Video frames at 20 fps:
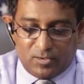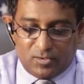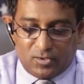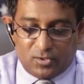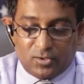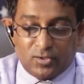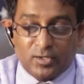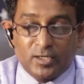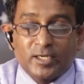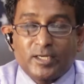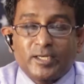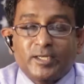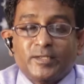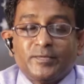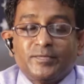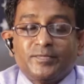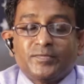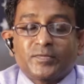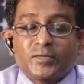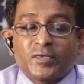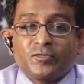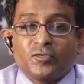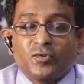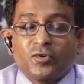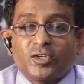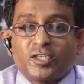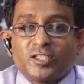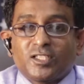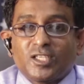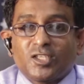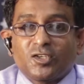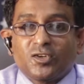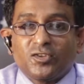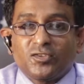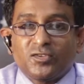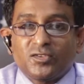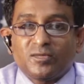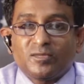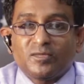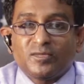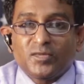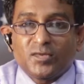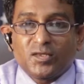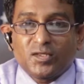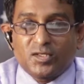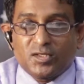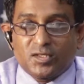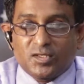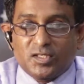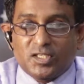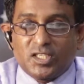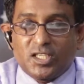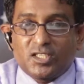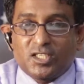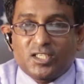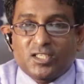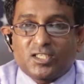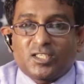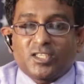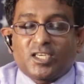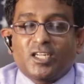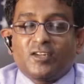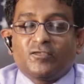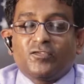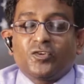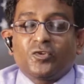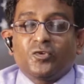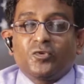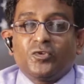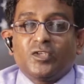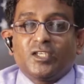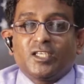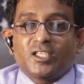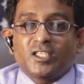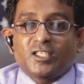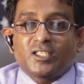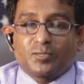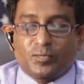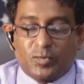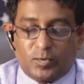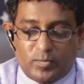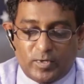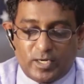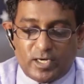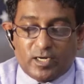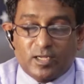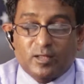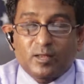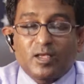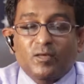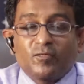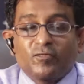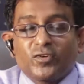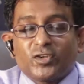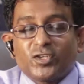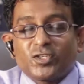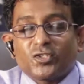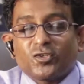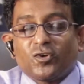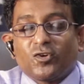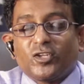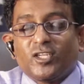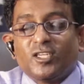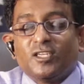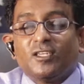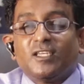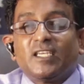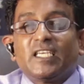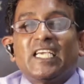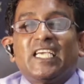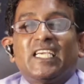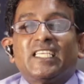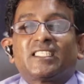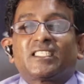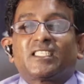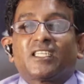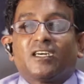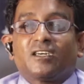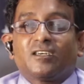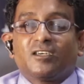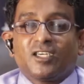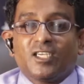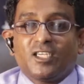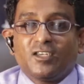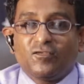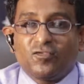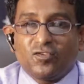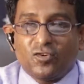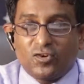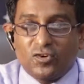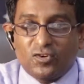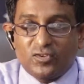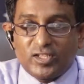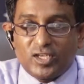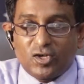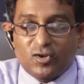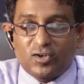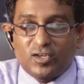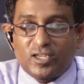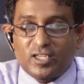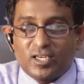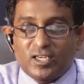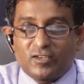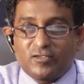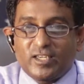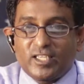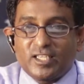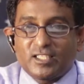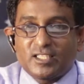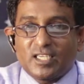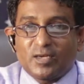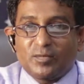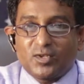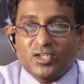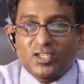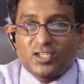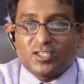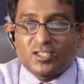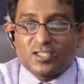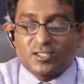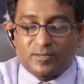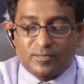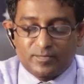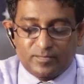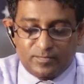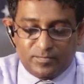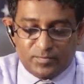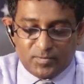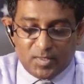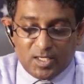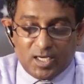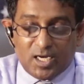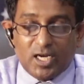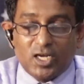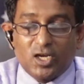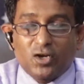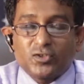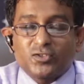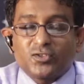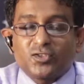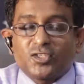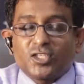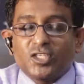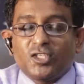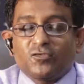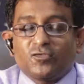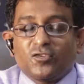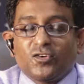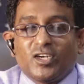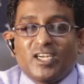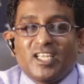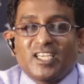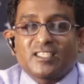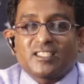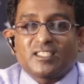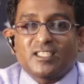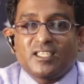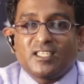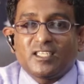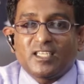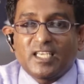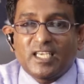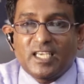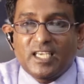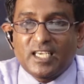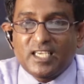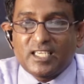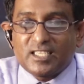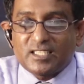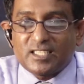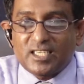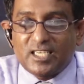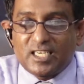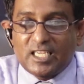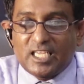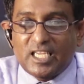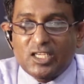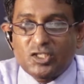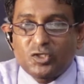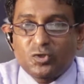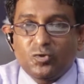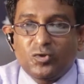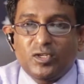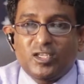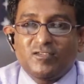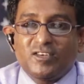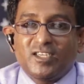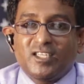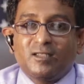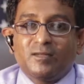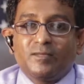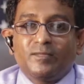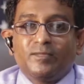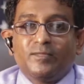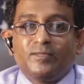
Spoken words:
on focusing on teaching a child for 2 years, preparing them for a solid A-star grade for the ordinary level examination. I also teach for Edexcel AS and A2 level.